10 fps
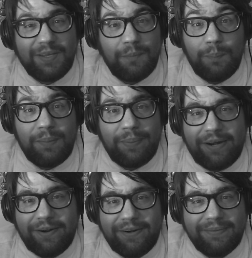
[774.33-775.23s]
Be
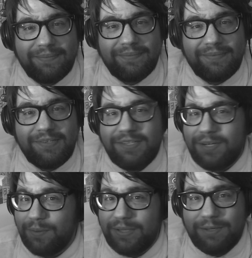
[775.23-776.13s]
better.
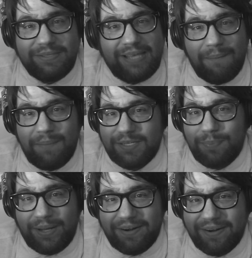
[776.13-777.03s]
Don't use that
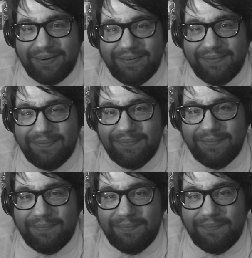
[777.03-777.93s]
much butter.
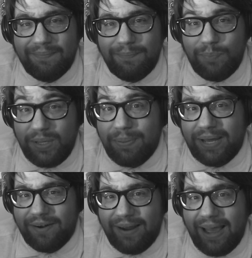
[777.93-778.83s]
Be
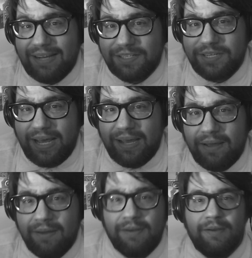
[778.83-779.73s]
better.
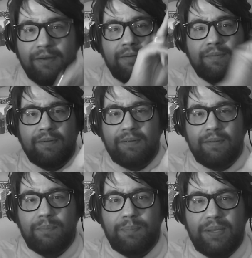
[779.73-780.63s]
Hashtag.
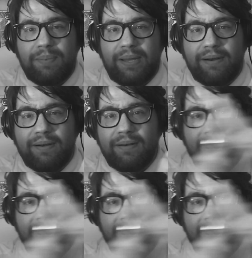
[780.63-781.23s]
Be better.